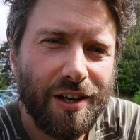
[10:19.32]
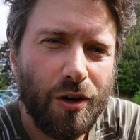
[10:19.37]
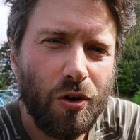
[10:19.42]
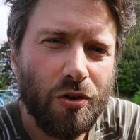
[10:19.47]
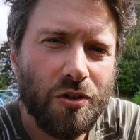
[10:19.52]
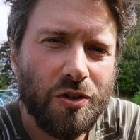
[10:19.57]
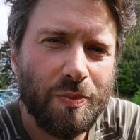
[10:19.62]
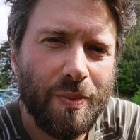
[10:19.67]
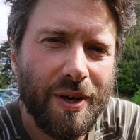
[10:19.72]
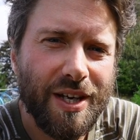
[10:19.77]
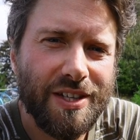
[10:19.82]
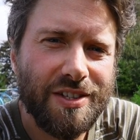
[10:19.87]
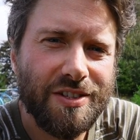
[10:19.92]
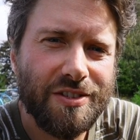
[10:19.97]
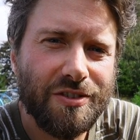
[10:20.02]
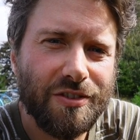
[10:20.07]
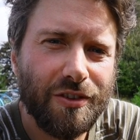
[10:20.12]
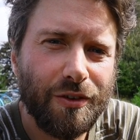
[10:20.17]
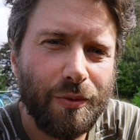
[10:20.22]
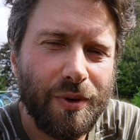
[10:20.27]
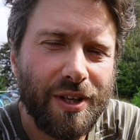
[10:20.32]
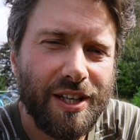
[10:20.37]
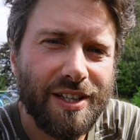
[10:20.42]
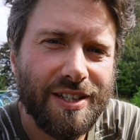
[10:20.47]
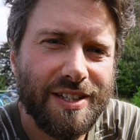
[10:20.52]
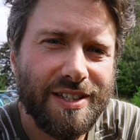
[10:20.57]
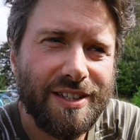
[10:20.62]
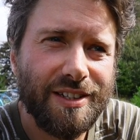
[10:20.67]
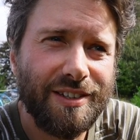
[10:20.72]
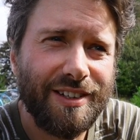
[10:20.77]
all spaced so we
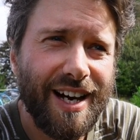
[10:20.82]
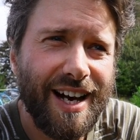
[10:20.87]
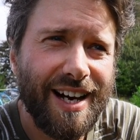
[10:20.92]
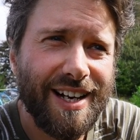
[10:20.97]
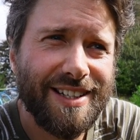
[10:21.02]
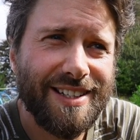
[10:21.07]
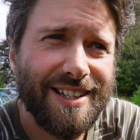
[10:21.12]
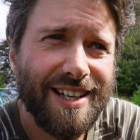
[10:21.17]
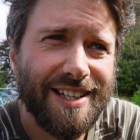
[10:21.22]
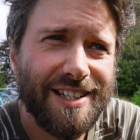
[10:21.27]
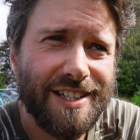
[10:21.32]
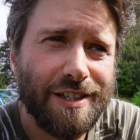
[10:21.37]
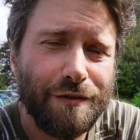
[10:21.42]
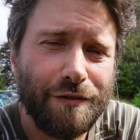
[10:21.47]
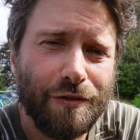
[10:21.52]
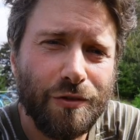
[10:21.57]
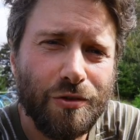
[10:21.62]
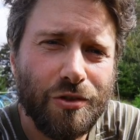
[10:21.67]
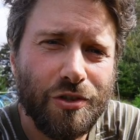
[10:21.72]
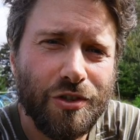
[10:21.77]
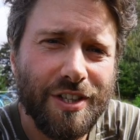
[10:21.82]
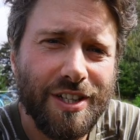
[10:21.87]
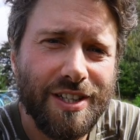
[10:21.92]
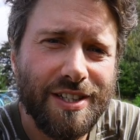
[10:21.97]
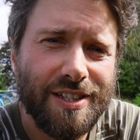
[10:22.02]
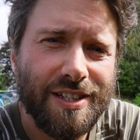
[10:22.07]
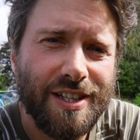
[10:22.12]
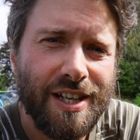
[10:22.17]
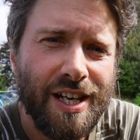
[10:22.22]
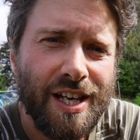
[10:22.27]
can still access the fruit
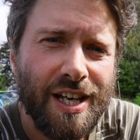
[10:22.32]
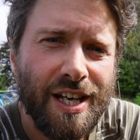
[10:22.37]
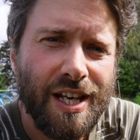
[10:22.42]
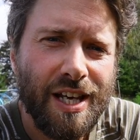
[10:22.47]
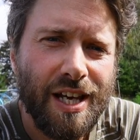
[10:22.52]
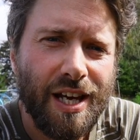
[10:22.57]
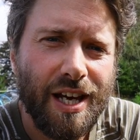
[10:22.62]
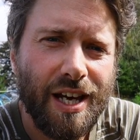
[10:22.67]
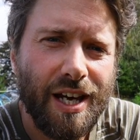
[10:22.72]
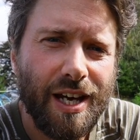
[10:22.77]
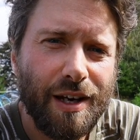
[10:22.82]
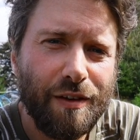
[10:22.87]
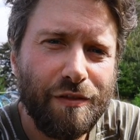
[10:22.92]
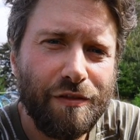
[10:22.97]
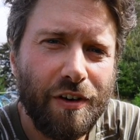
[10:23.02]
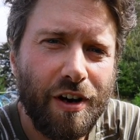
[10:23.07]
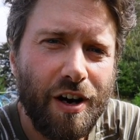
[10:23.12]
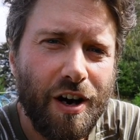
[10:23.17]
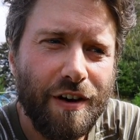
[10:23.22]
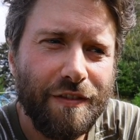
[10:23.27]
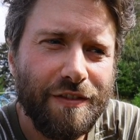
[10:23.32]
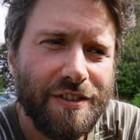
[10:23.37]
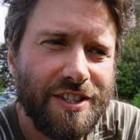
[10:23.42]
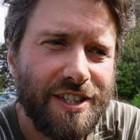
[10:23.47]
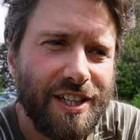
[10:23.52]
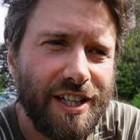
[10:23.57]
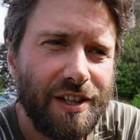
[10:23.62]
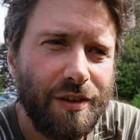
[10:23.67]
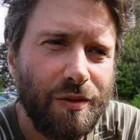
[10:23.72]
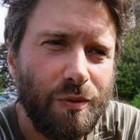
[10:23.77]
trees uh, for
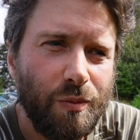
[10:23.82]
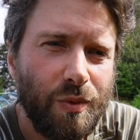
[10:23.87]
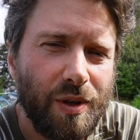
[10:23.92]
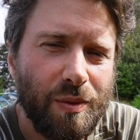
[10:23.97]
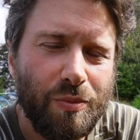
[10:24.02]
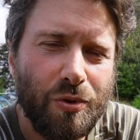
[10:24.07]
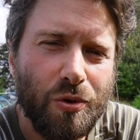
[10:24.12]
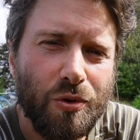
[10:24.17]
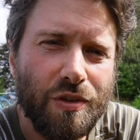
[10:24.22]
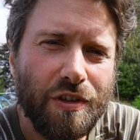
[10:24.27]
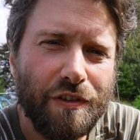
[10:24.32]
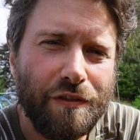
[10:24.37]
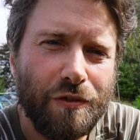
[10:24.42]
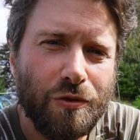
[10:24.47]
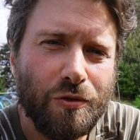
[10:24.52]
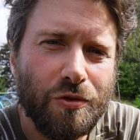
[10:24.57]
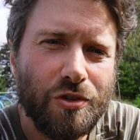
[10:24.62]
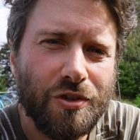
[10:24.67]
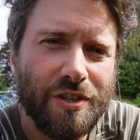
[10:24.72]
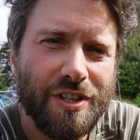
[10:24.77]
harvesting. We prune the fruit